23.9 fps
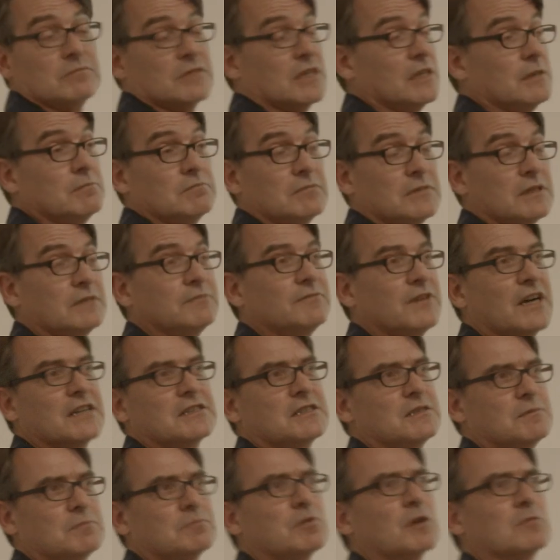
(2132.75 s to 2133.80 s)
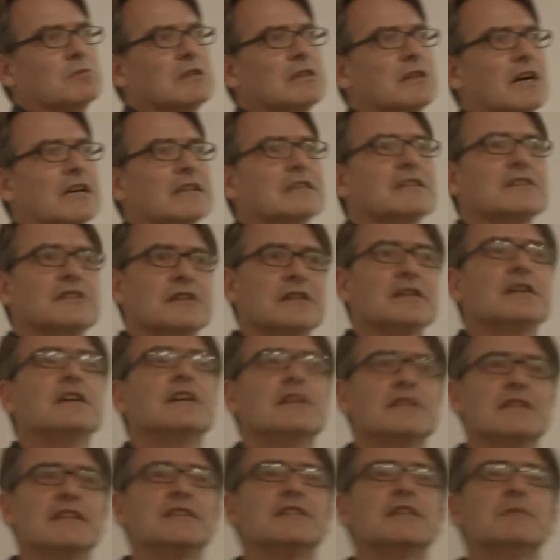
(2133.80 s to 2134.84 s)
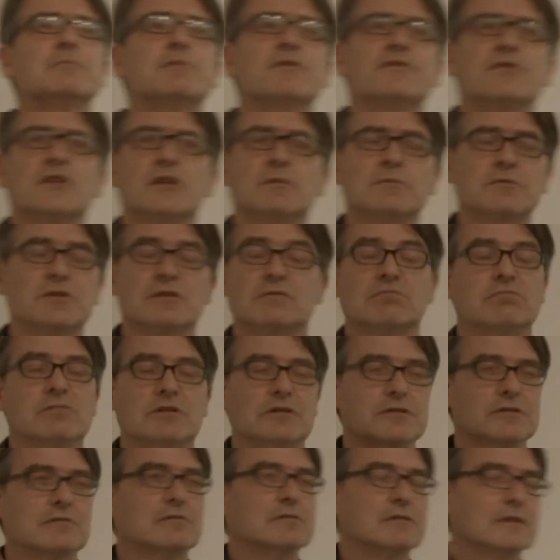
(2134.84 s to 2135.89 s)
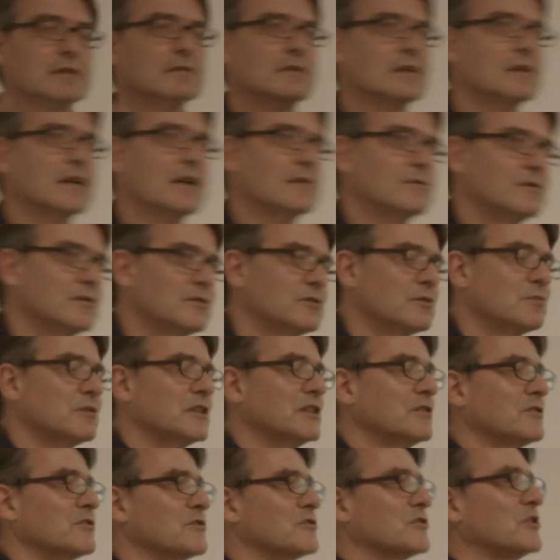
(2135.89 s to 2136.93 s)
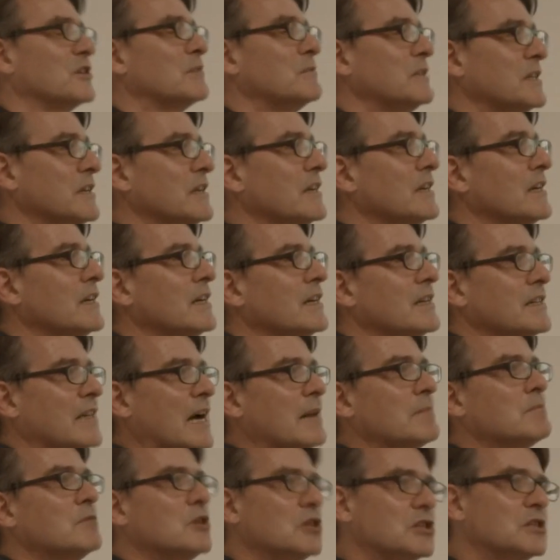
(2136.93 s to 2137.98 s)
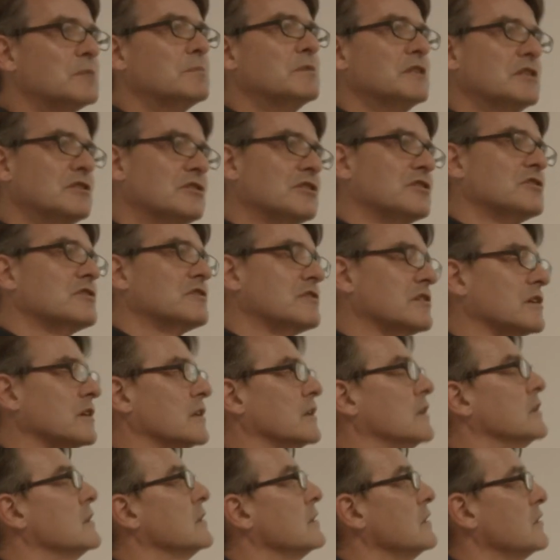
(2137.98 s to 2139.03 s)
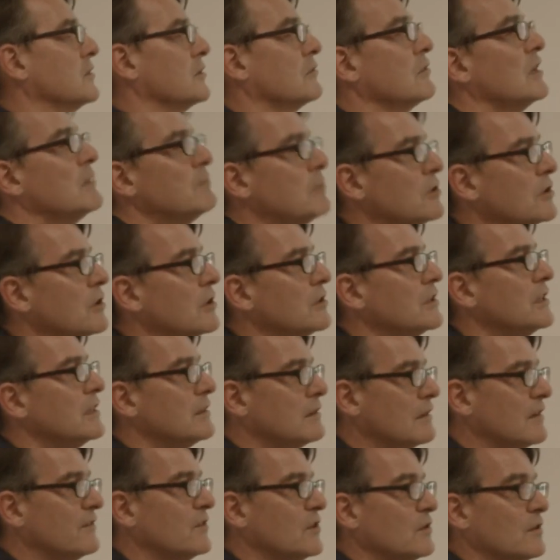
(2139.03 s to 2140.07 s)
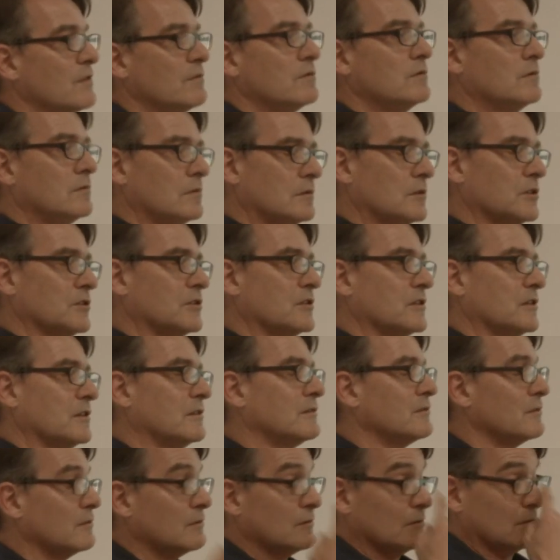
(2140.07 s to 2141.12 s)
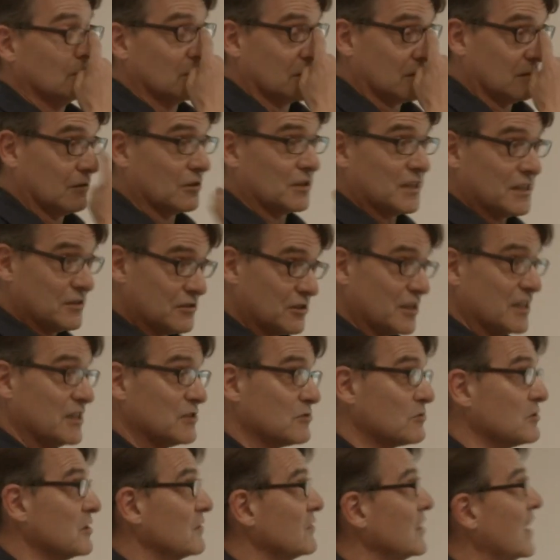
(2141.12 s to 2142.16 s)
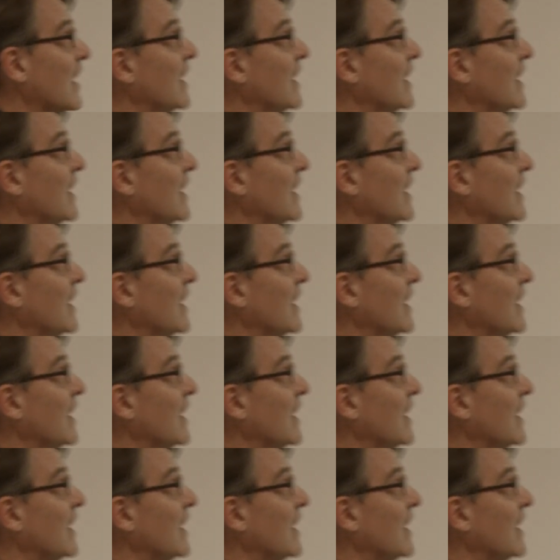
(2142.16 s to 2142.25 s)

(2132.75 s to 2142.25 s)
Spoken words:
In fact, it's probably likely that they did perform. It doesn't really concern me that much, but just there's a great book on it if you want to look into the history of